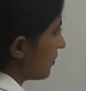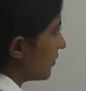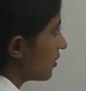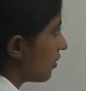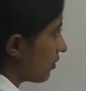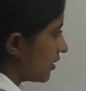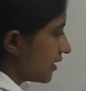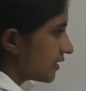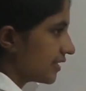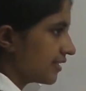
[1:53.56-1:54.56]
from the
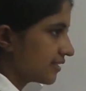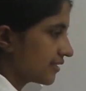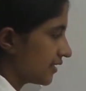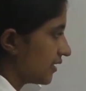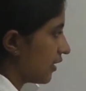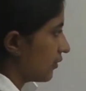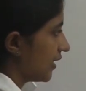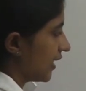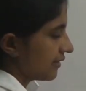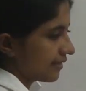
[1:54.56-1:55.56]
cortex they descend
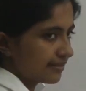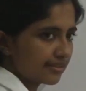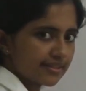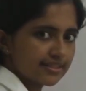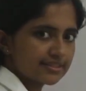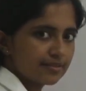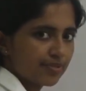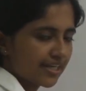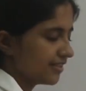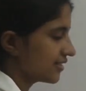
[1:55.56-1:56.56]
down and then they reach the
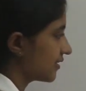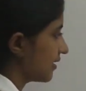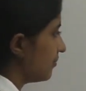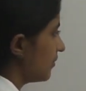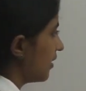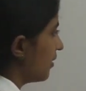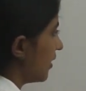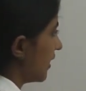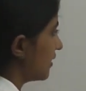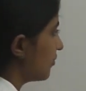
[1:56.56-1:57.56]
brainstem.
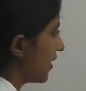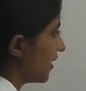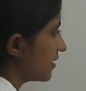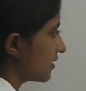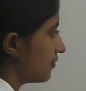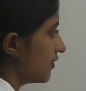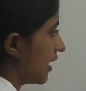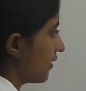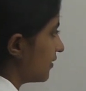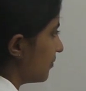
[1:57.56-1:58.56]
In the brainstem we
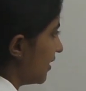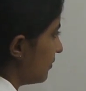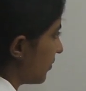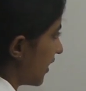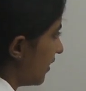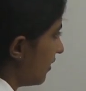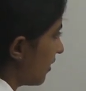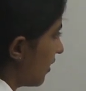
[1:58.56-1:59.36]
have the midbrain